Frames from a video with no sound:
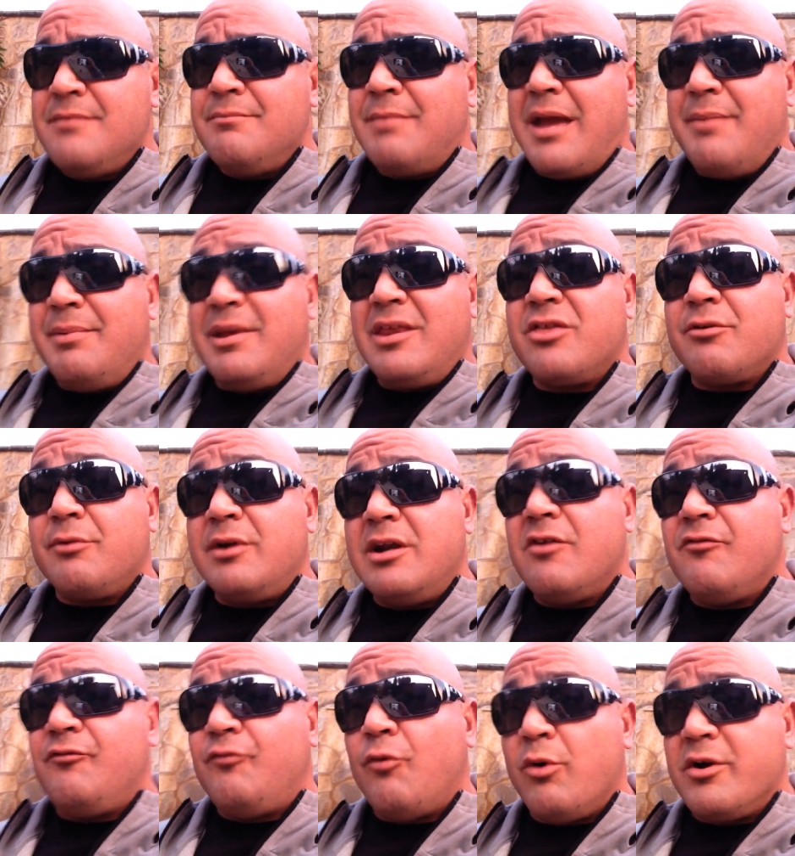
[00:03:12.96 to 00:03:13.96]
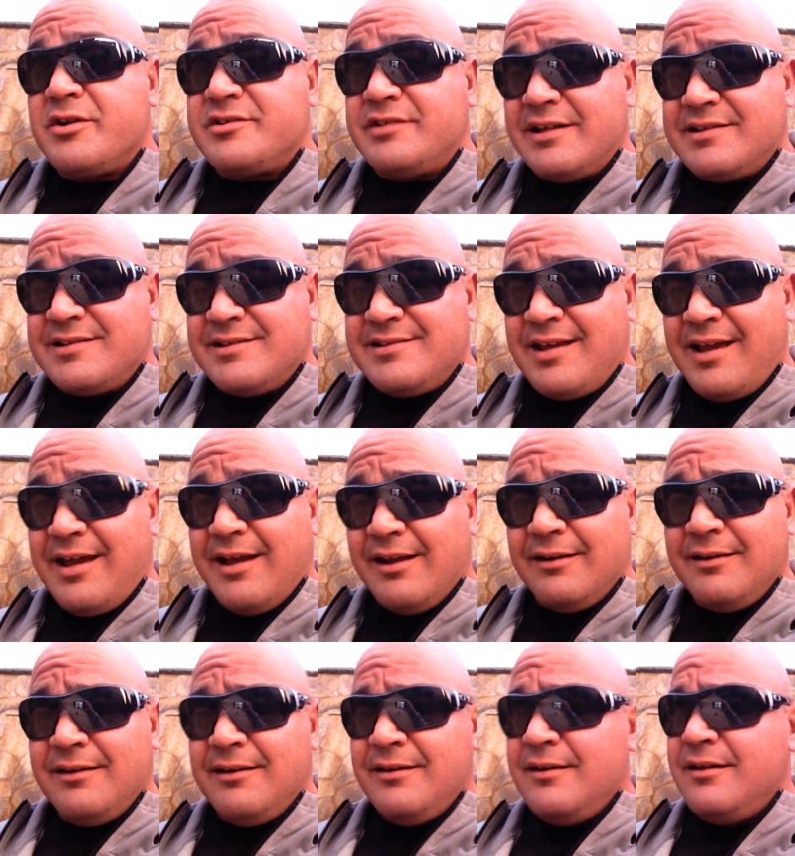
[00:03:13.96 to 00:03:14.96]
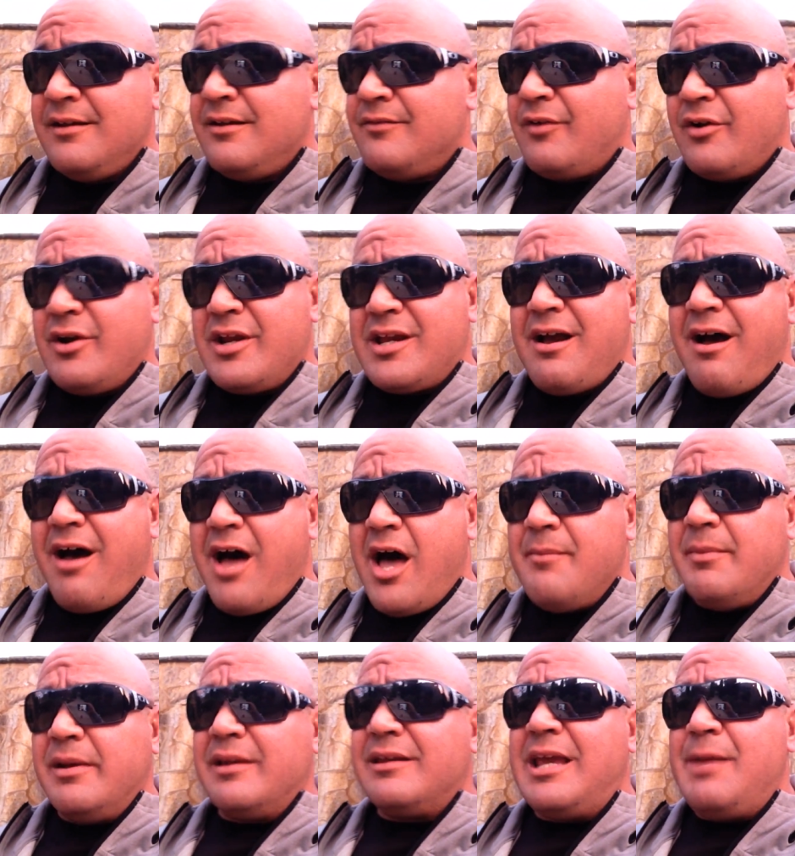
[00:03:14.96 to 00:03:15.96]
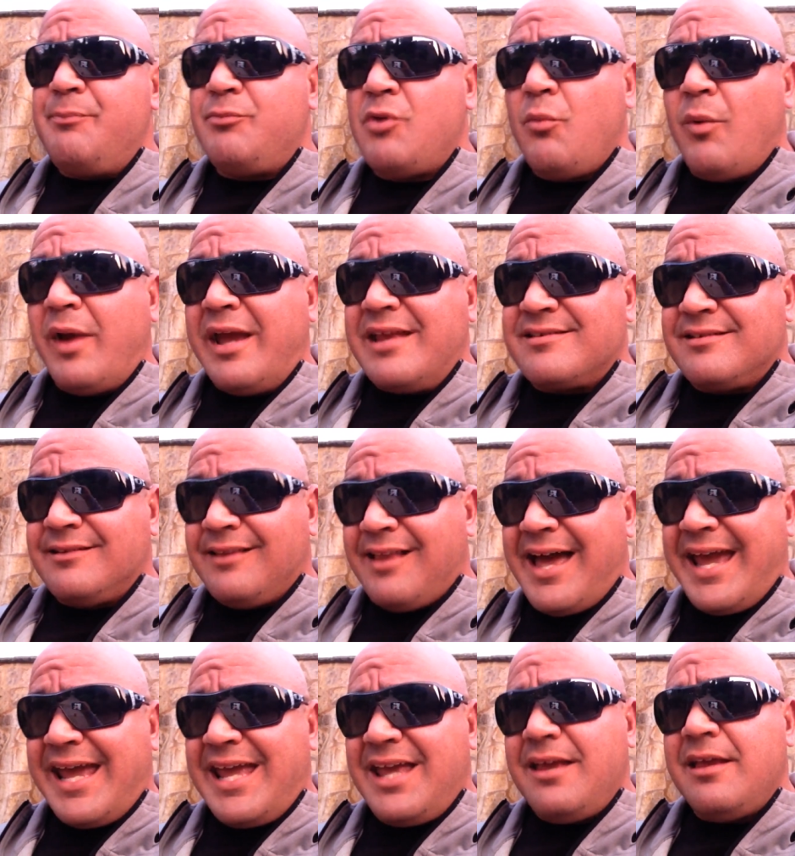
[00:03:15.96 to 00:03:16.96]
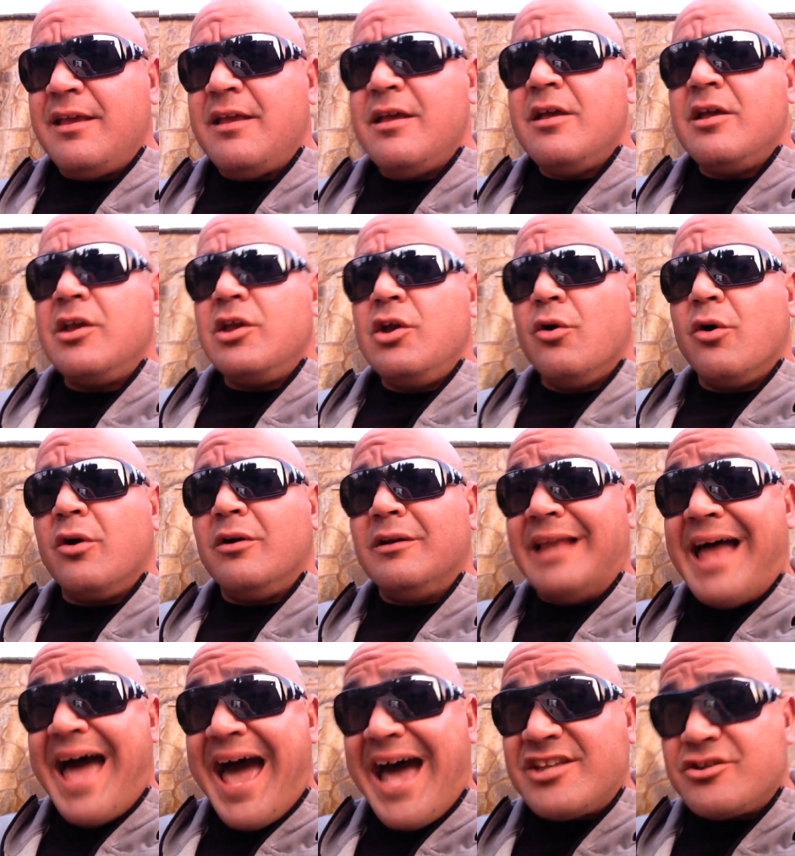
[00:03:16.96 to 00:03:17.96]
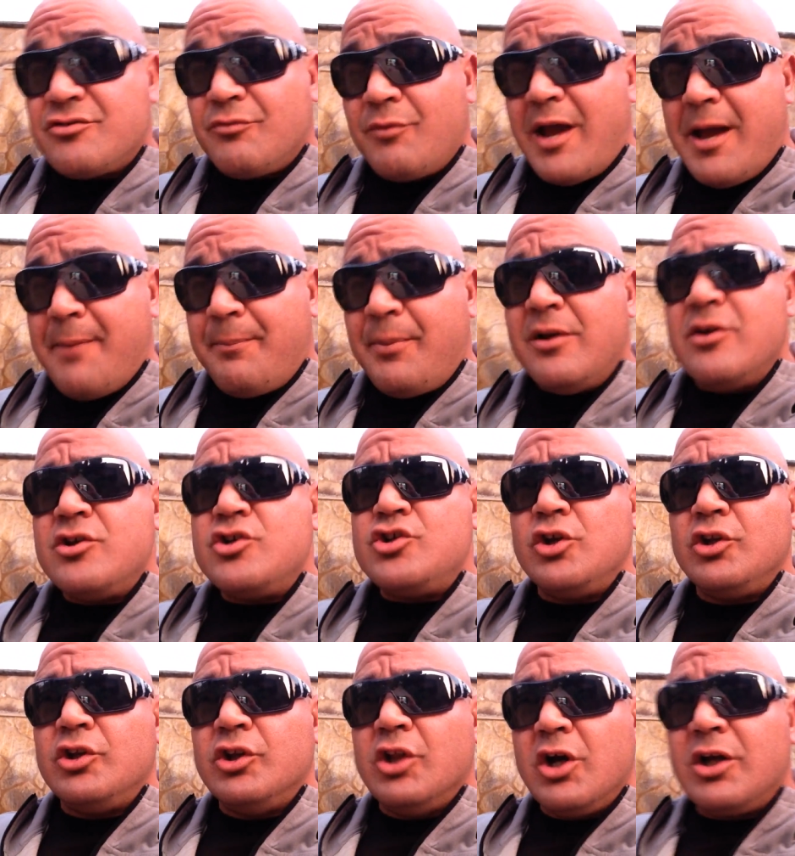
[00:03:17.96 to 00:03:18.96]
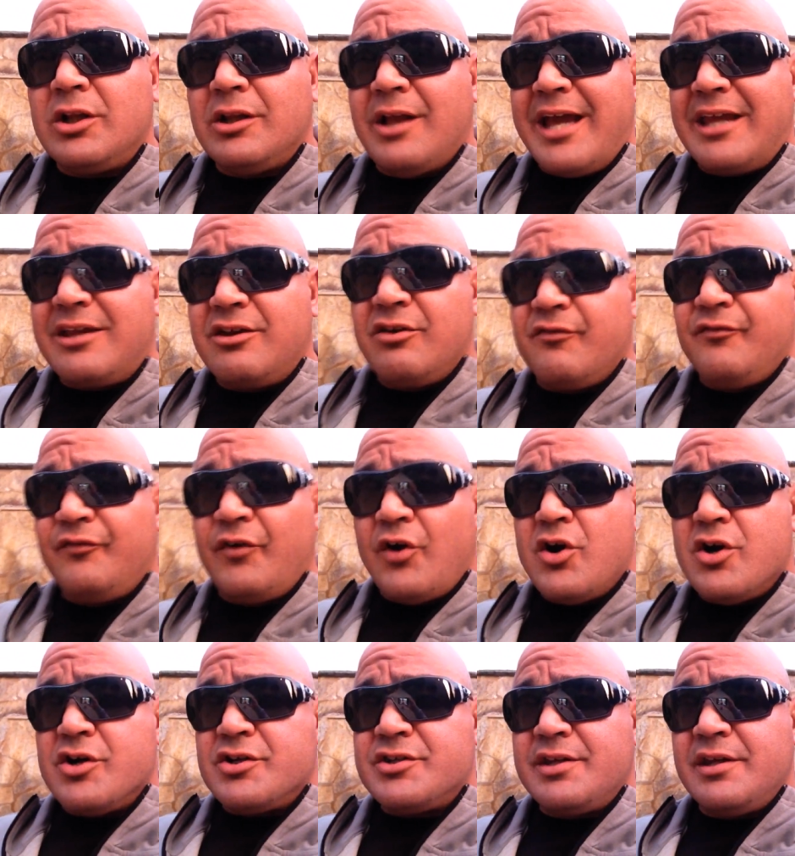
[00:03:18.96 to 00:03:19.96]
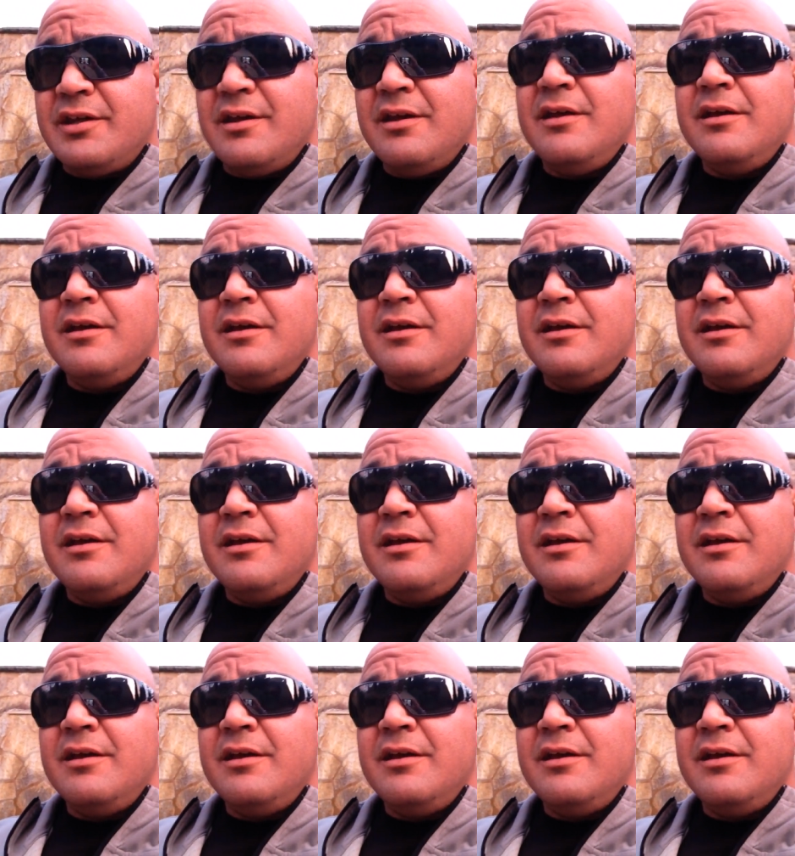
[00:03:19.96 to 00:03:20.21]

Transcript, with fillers: maybe 3 or 4 sets of 10. Very common. Keep the weights light. Your last rep should look like your first.